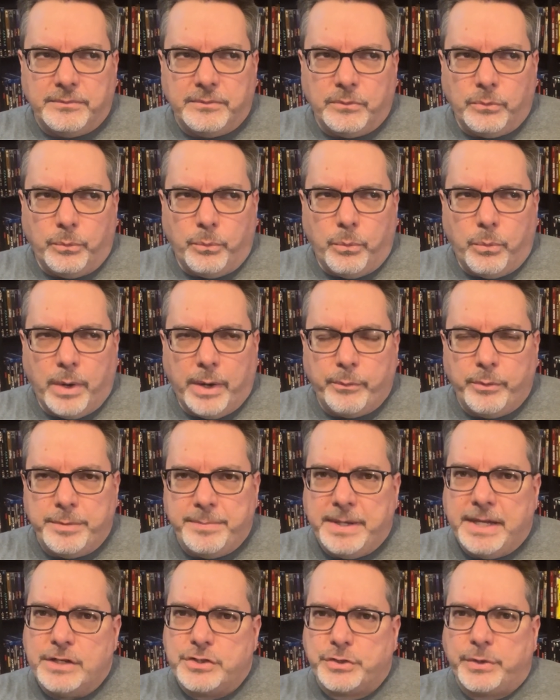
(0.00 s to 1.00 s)
what would
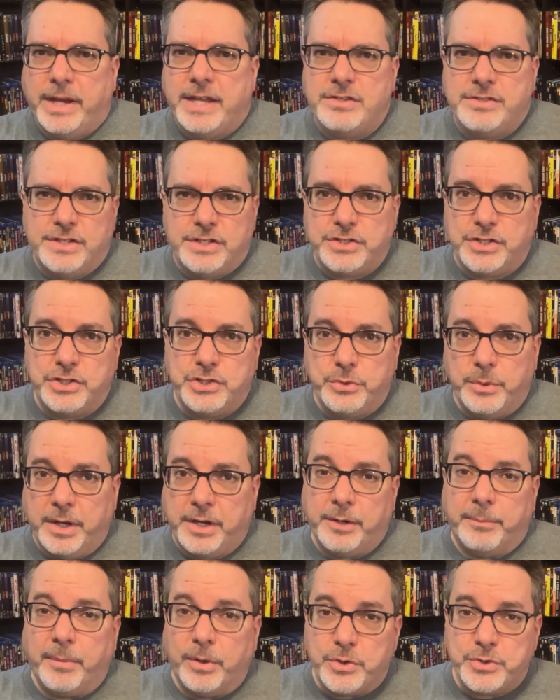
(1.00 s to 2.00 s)
be a transition to a
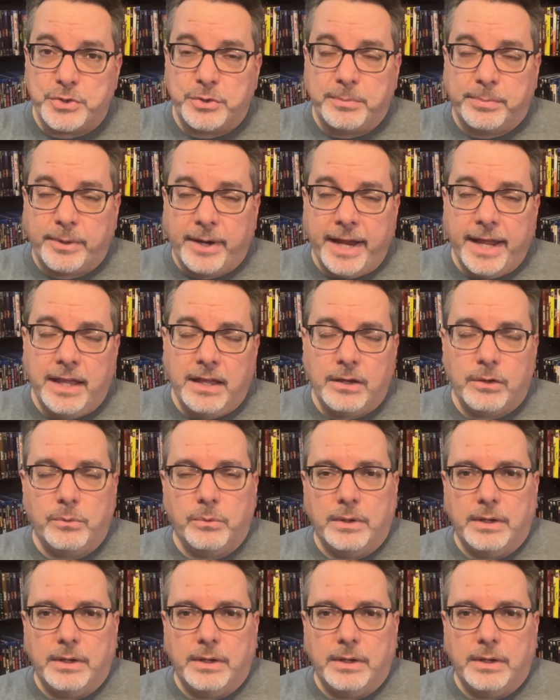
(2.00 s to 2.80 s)
commercial break.